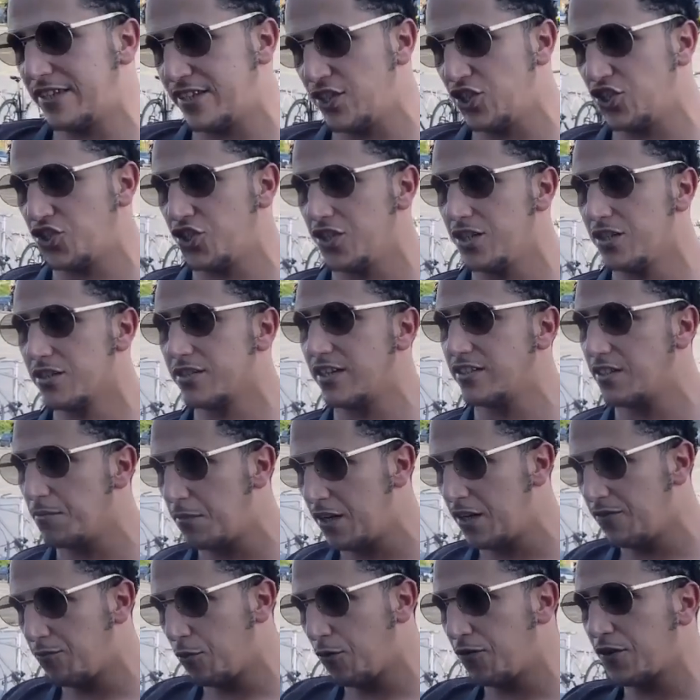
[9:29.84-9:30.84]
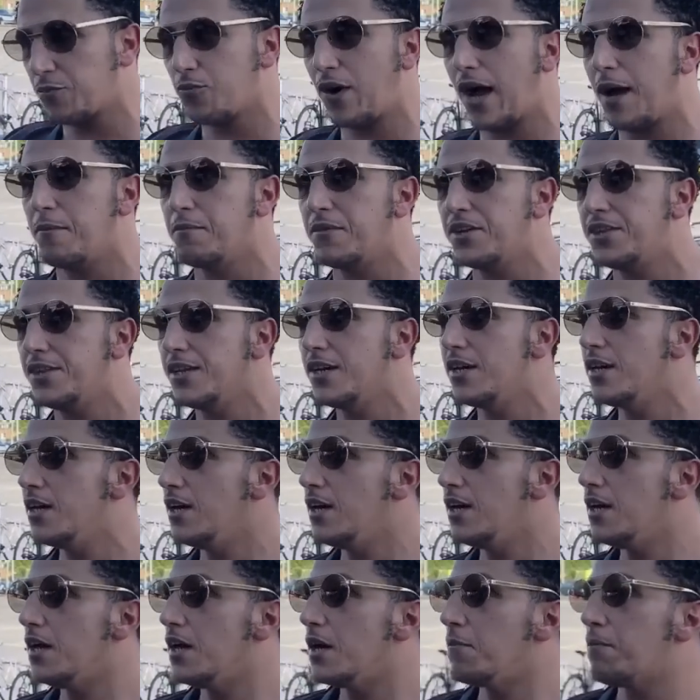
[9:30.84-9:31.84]
teaching, doesn't believe Prophet Muhammad,
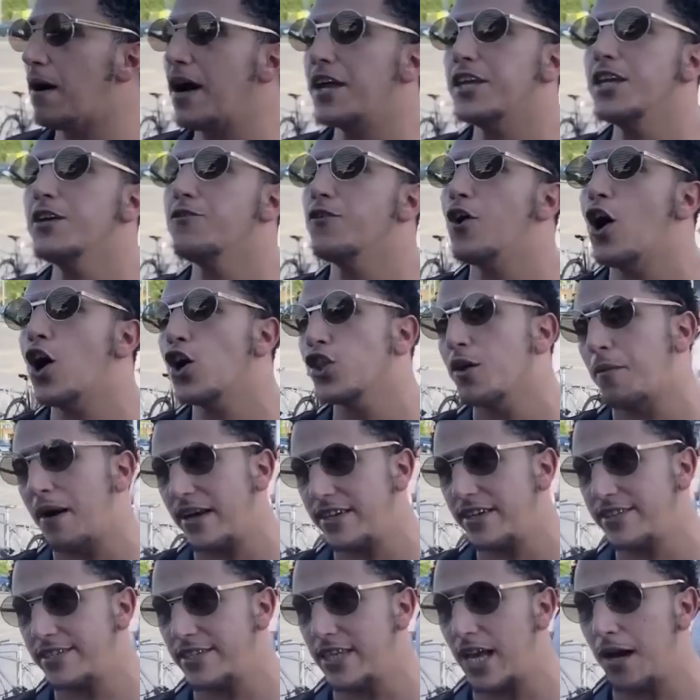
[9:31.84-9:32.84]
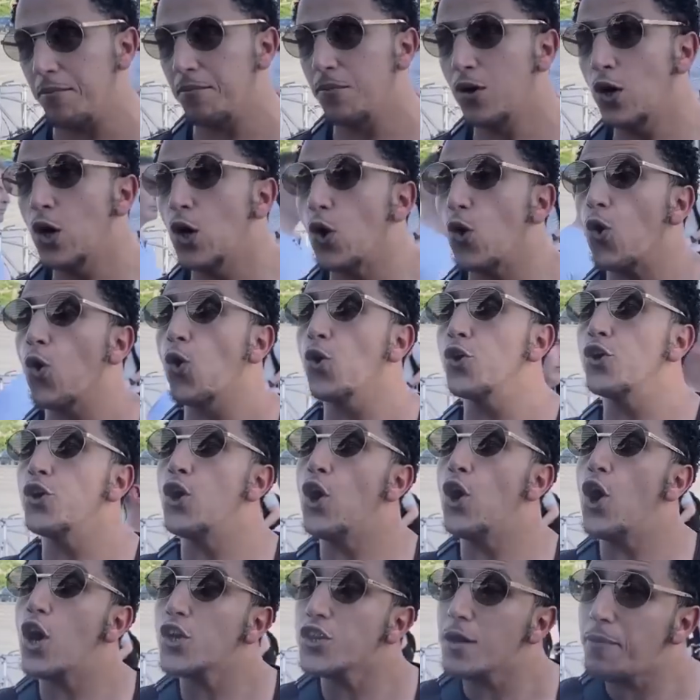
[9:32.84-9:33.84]
but never heard about Islam, or he
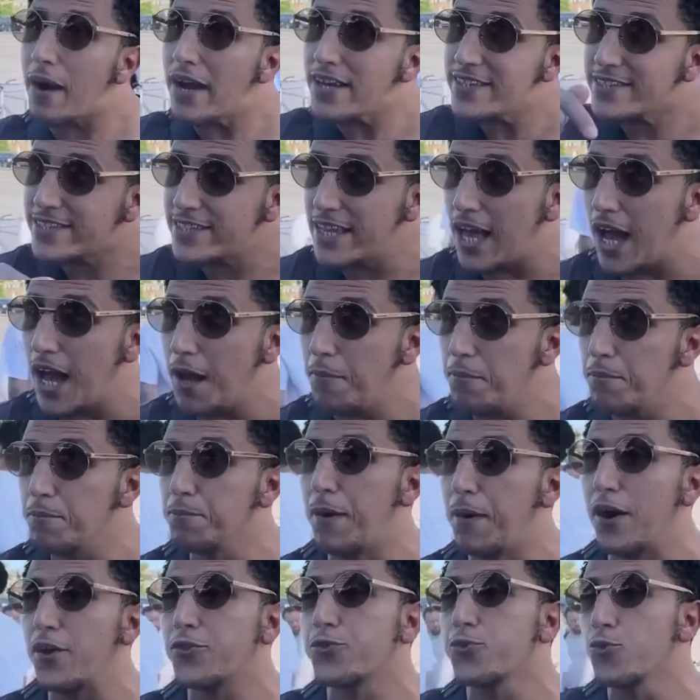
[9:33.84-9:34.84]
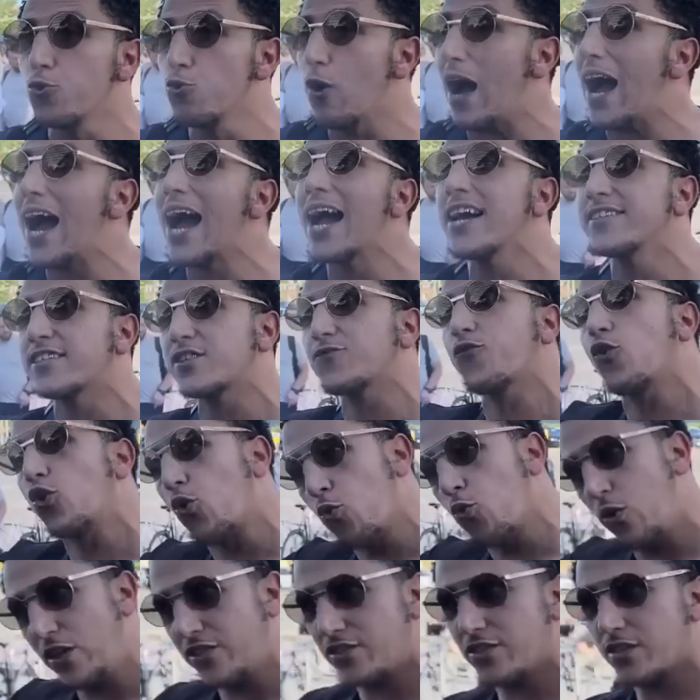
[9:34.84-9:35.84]
heard about Islam, but through ISIS
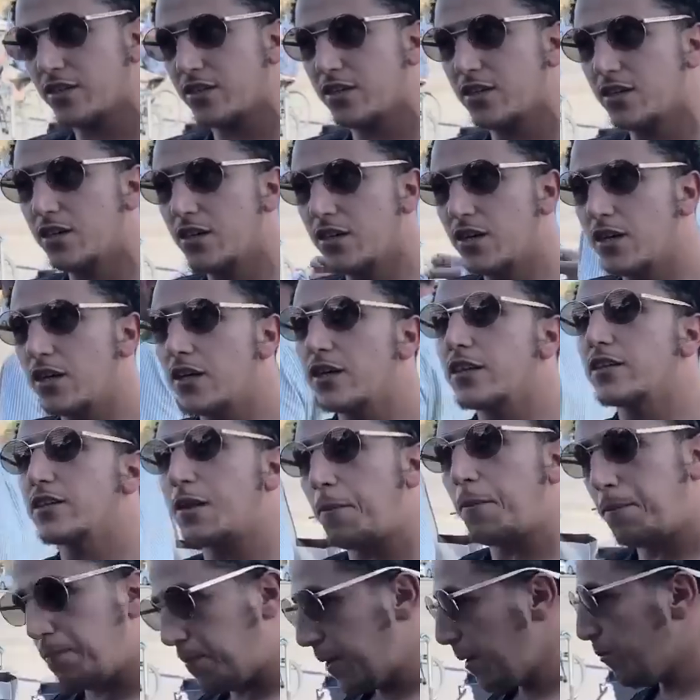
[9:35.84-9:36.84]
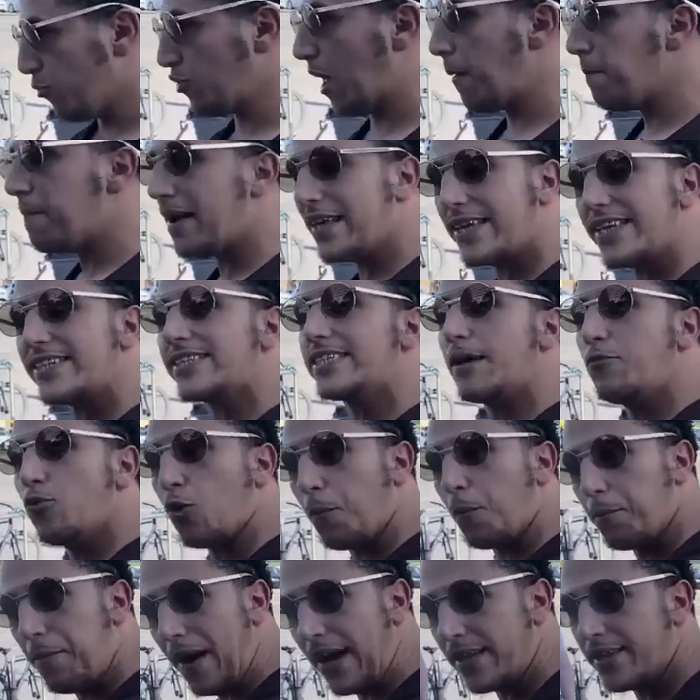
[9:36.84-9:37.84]
followers, the people that made Islam
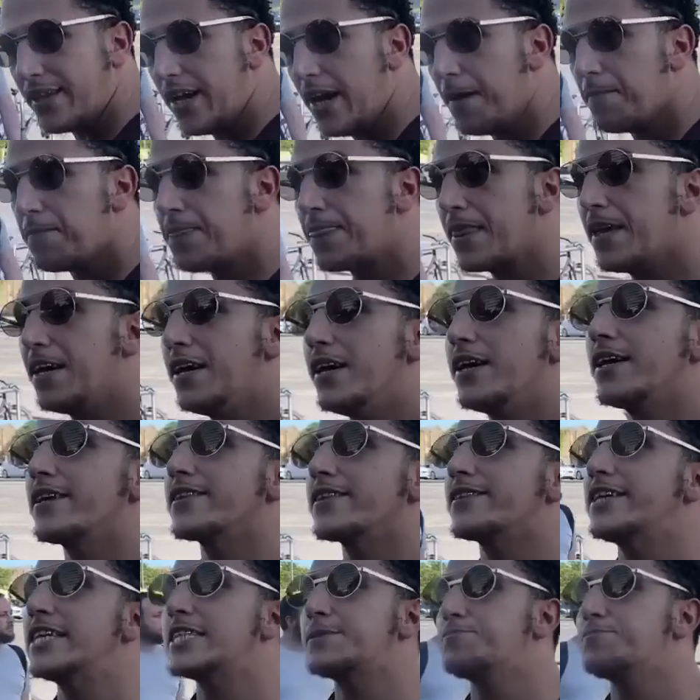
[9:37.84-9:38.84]
look bad, yeah? This